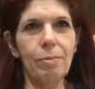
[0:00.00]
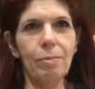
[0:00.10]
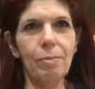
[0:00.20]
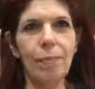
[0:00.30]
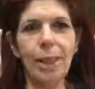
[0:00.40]

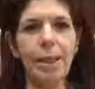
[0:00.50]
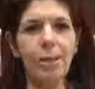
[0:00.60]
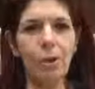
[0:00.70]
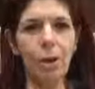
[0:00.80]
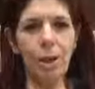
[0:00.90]
playing
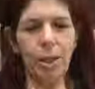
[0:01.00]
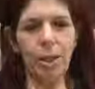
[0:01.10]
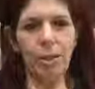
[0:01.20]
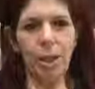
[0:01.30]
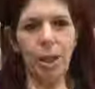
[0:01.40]
guitar
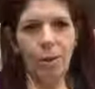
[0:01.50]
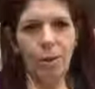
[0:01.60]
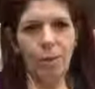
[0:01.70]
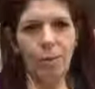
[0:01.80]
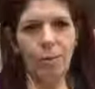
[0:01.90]

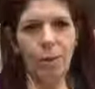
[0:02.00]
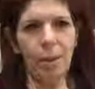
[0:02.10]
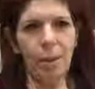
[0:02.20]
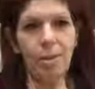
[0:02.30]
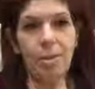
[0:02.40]
together
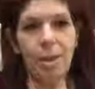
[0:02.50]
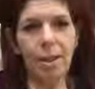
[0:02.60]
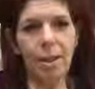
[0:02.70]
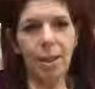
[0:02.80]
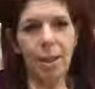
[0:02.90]
and
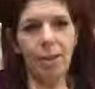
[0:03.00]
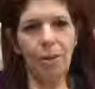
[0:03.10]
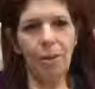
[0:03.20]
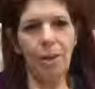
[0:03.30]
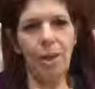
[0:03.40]
singing together.